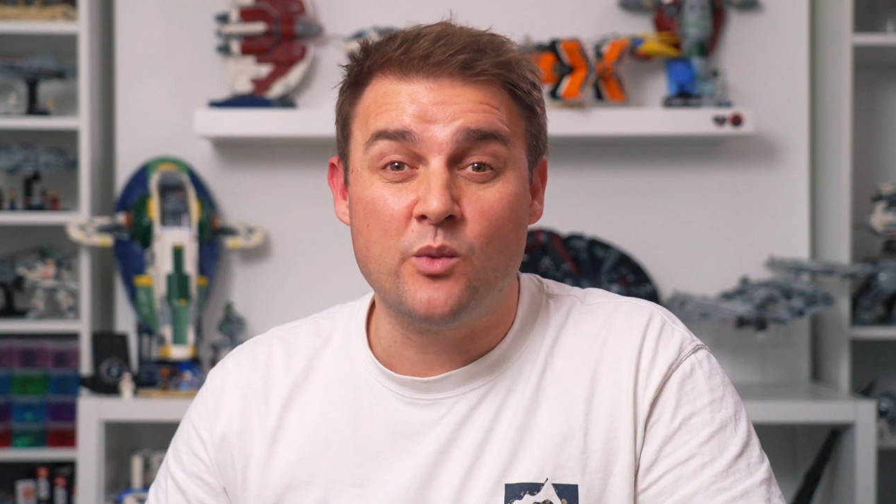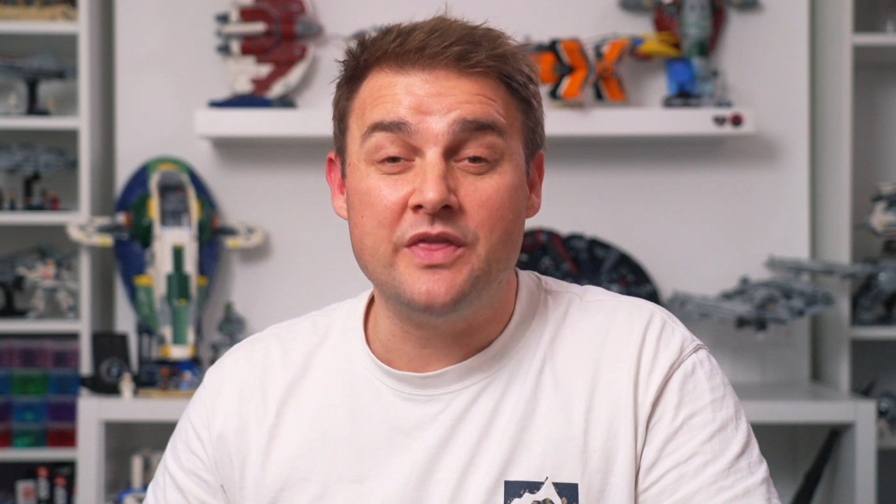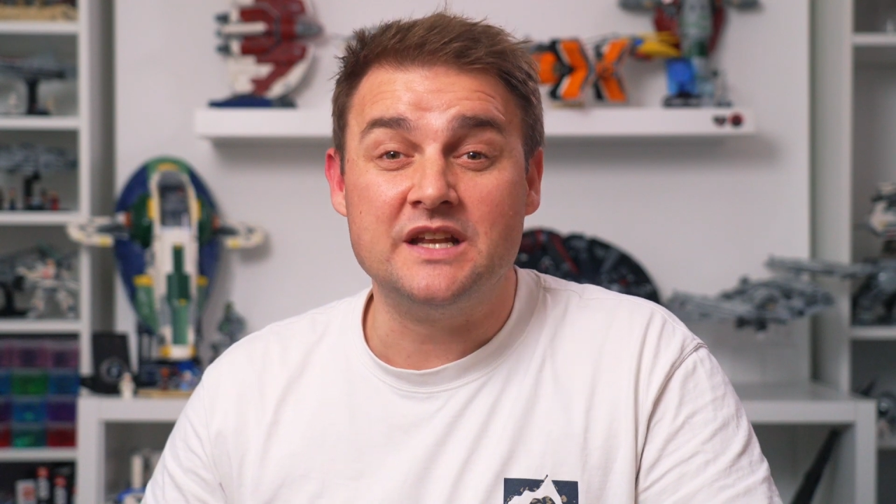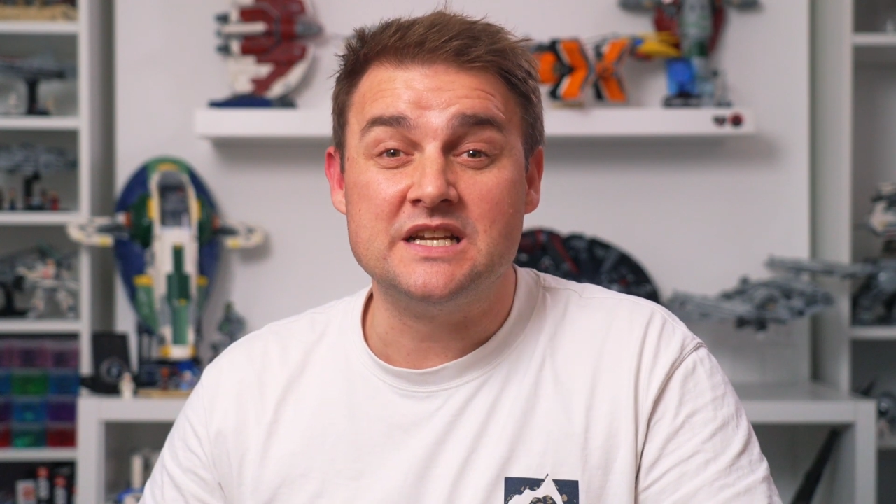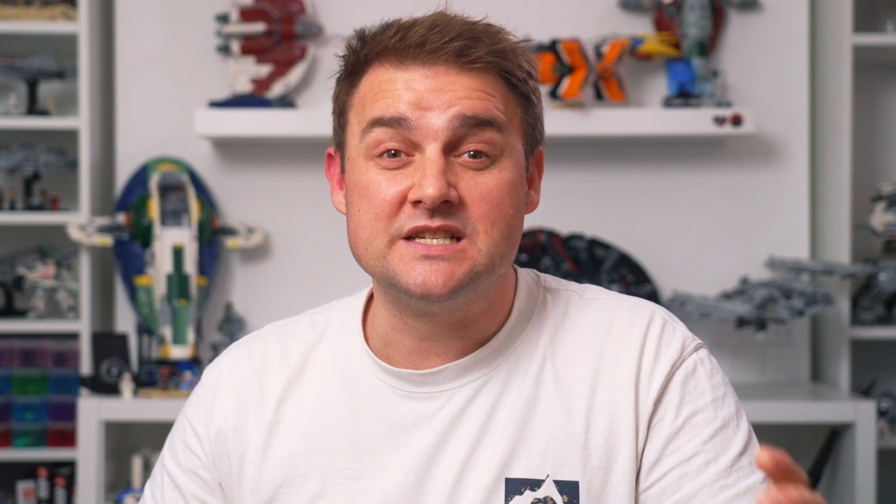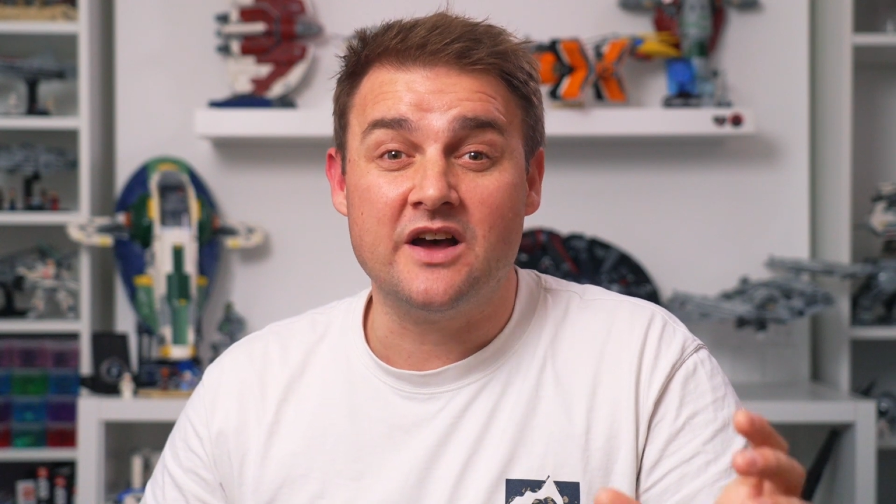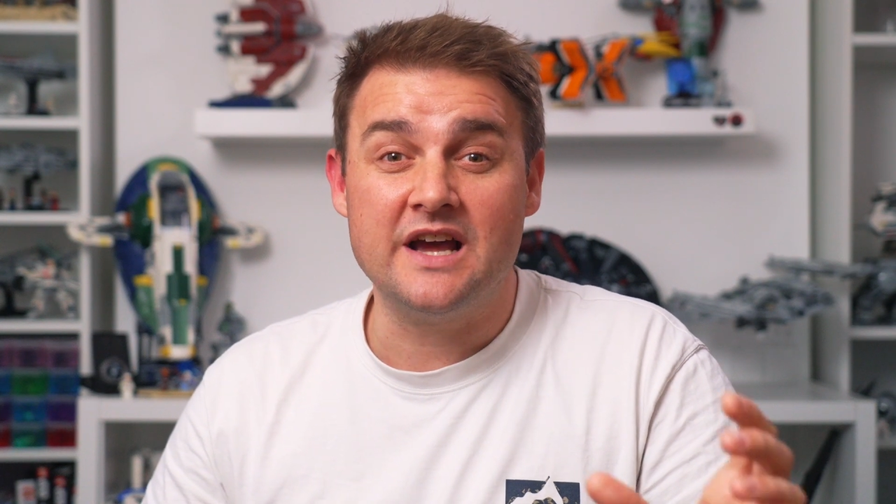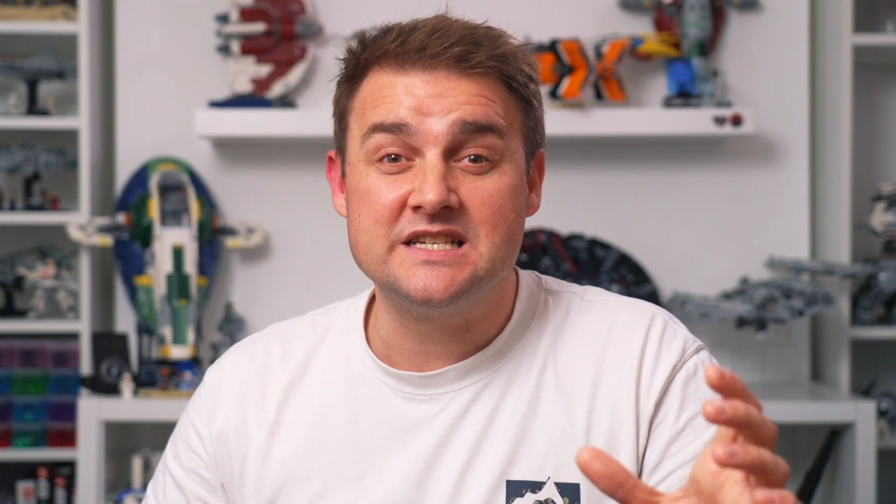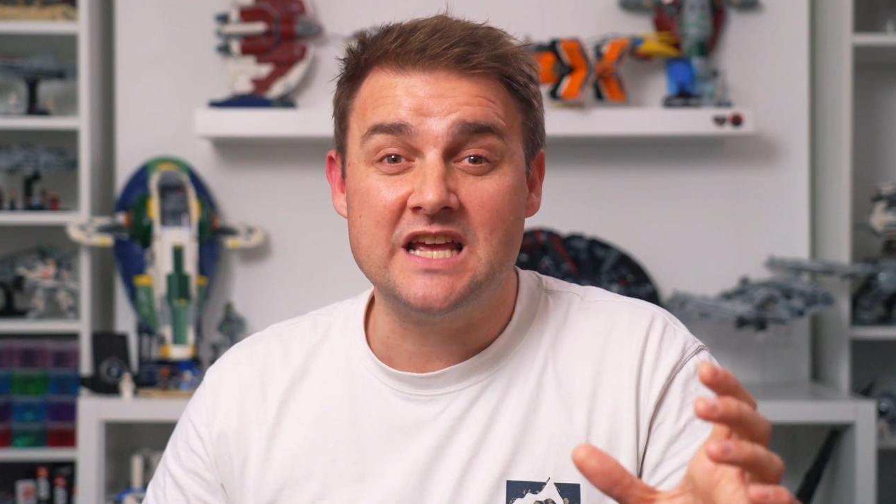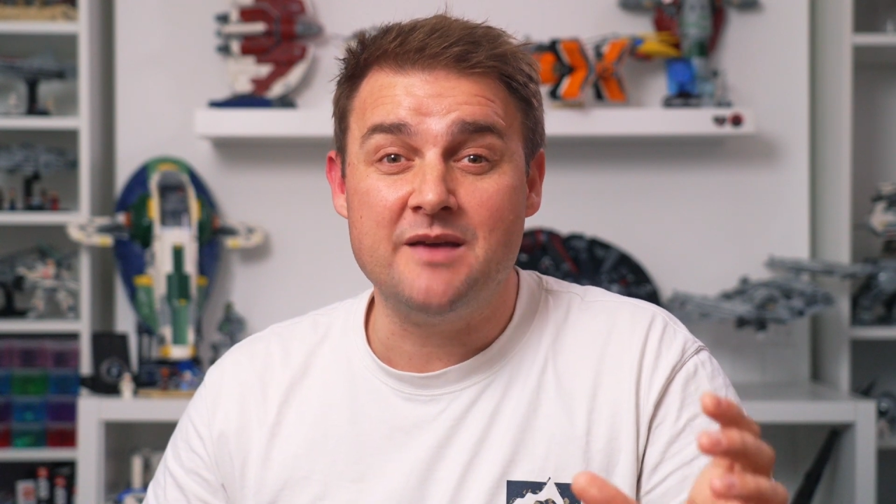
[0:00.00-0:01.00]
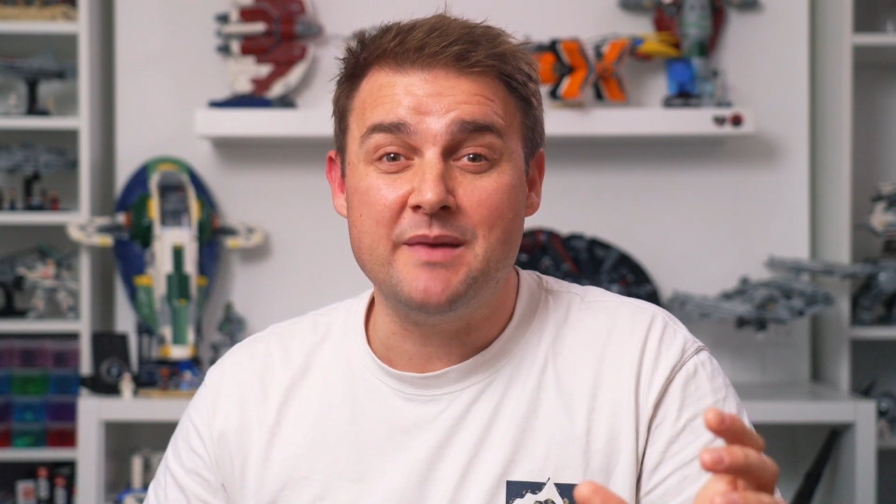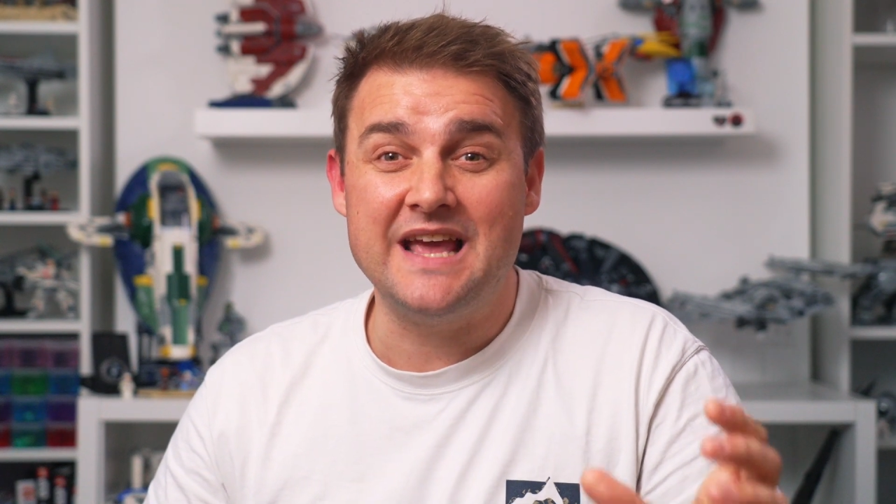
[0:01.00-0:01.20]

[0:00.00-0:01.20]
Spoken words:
when the design team